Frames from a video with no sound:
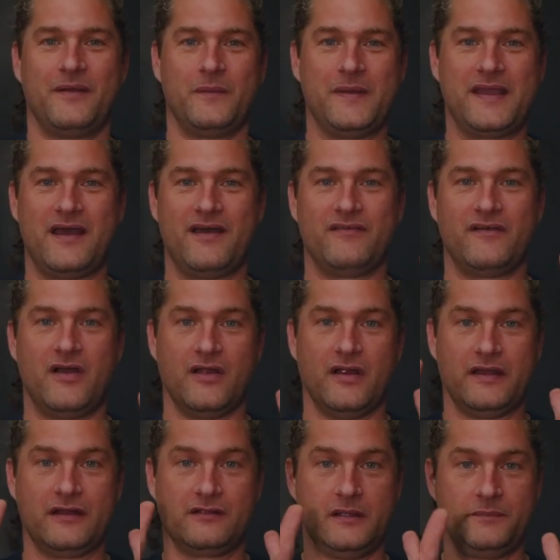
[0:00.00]
We have our
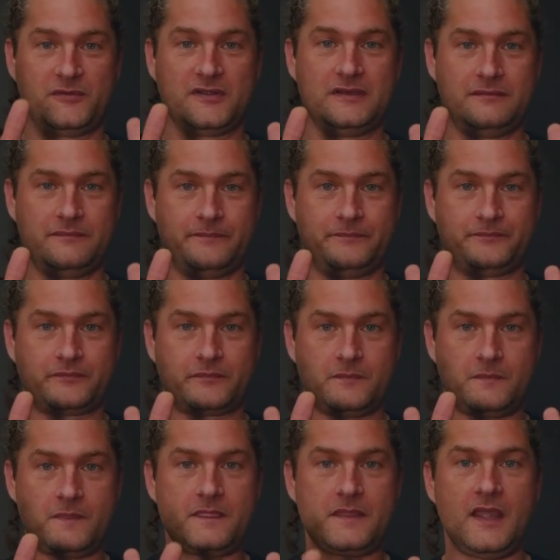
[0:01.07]
encryption.
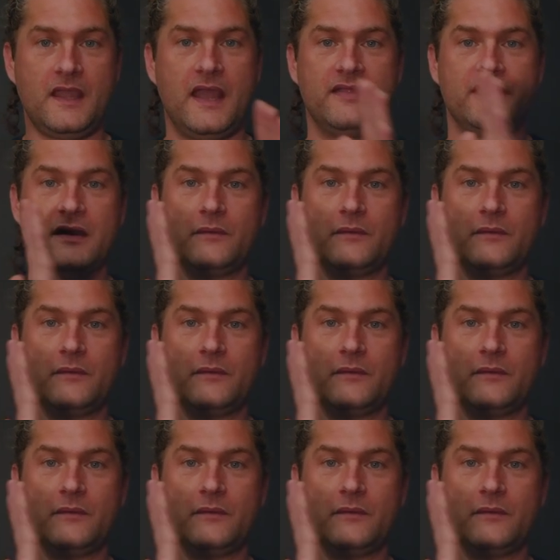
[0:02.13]
And